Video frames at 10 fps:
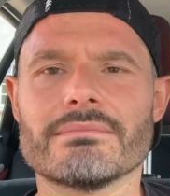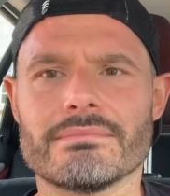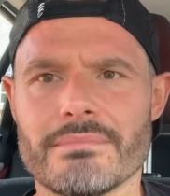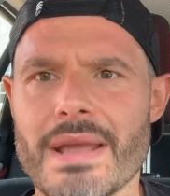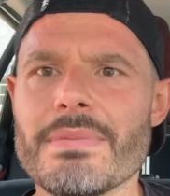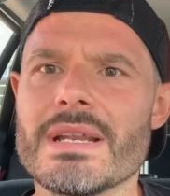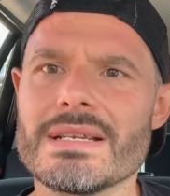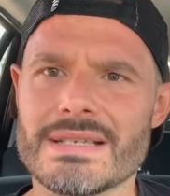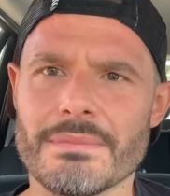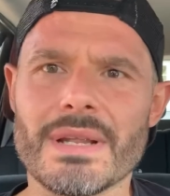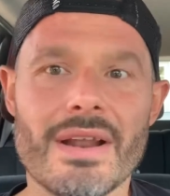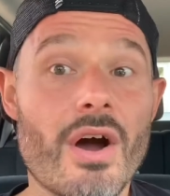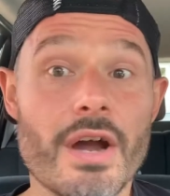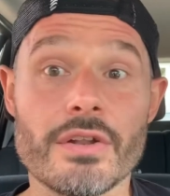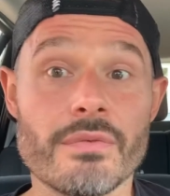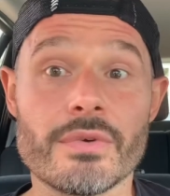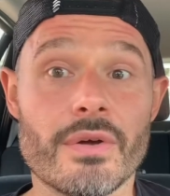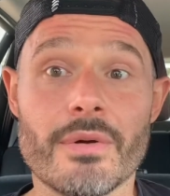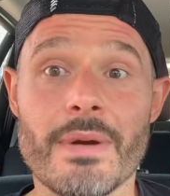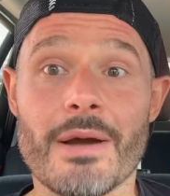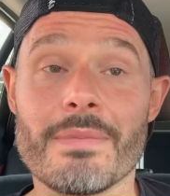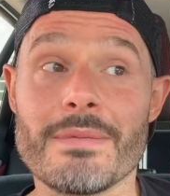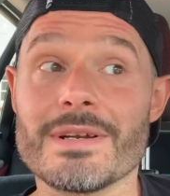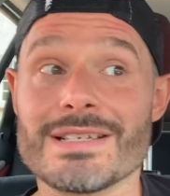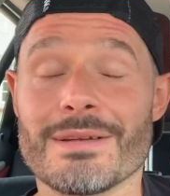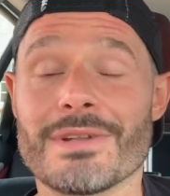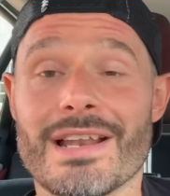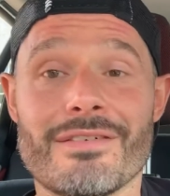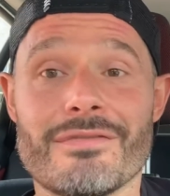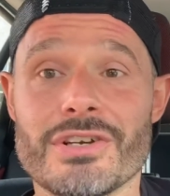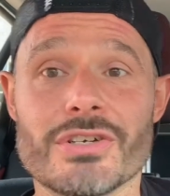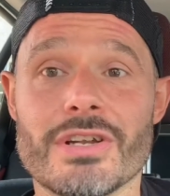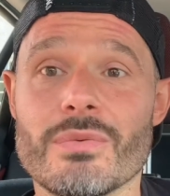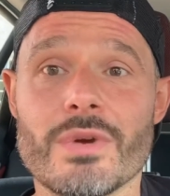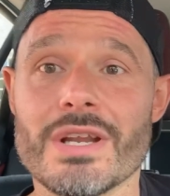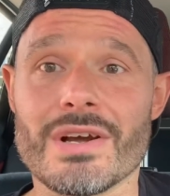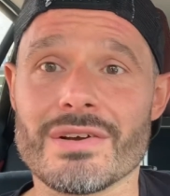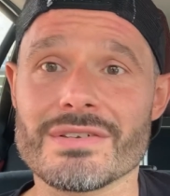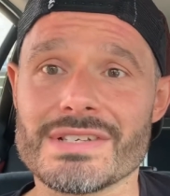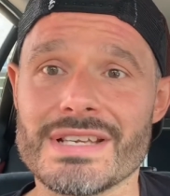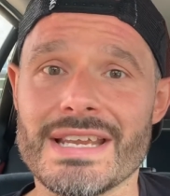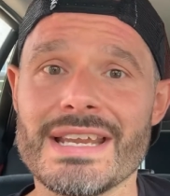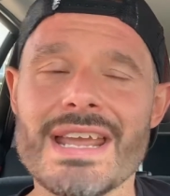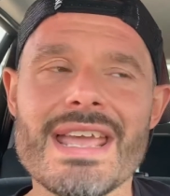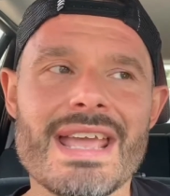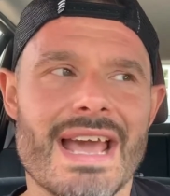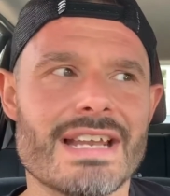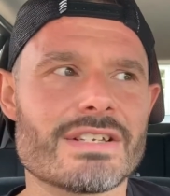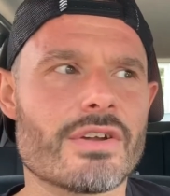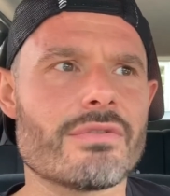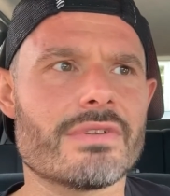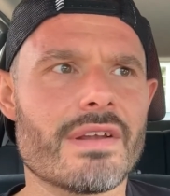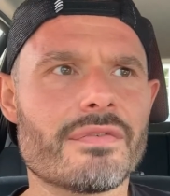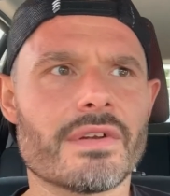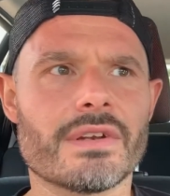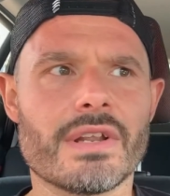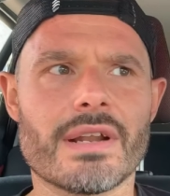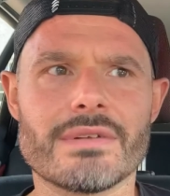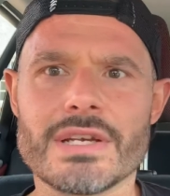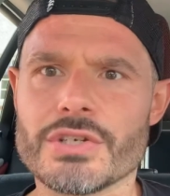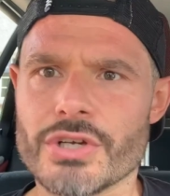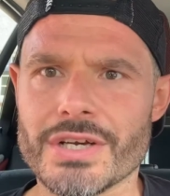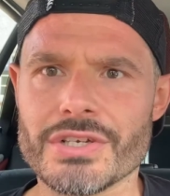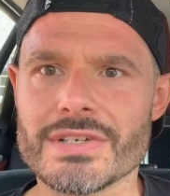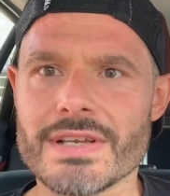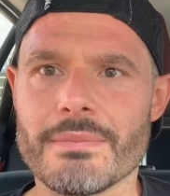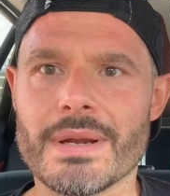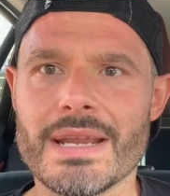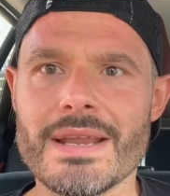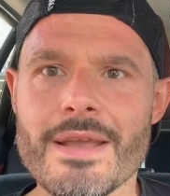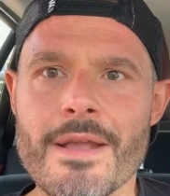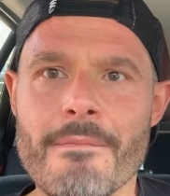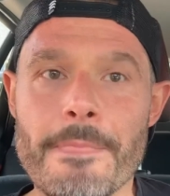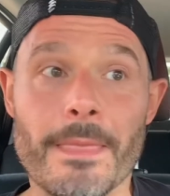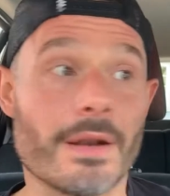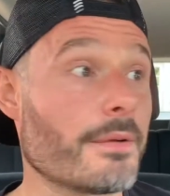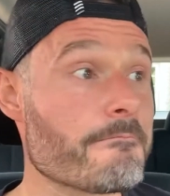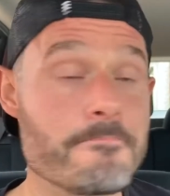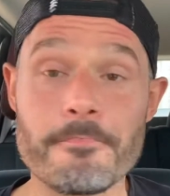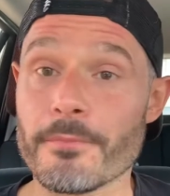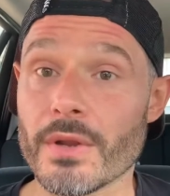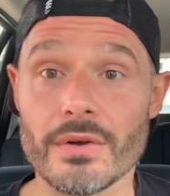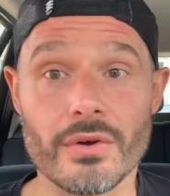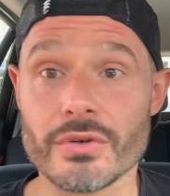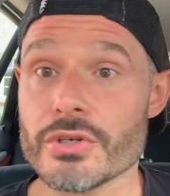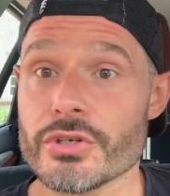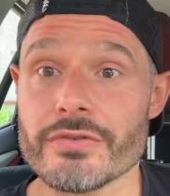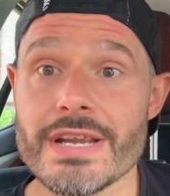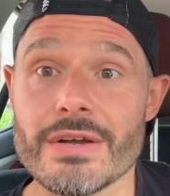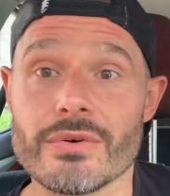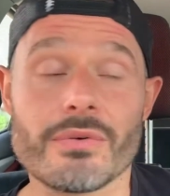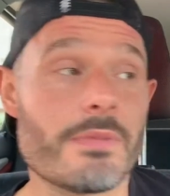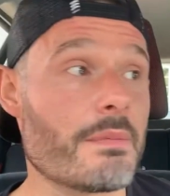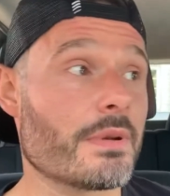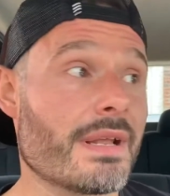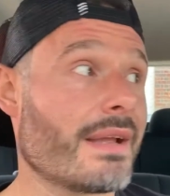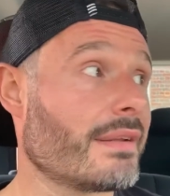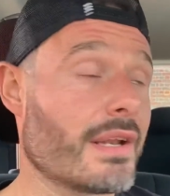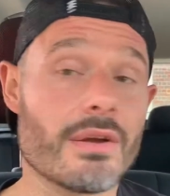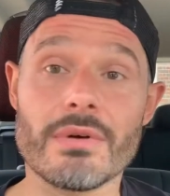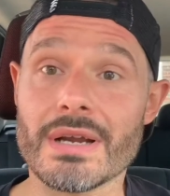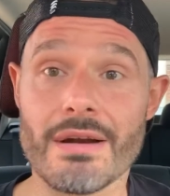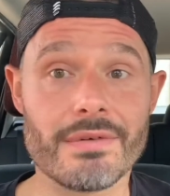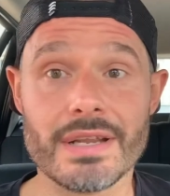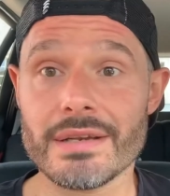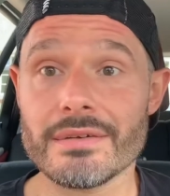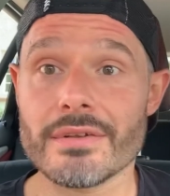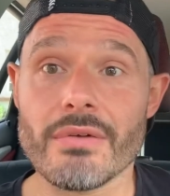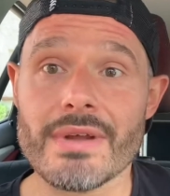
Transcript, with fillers: maybe there's something that I don't know about, maybe something that visually we can't see. And it's no different, you know, than judging somebody, you know, on the street or people that, you know, are currently don't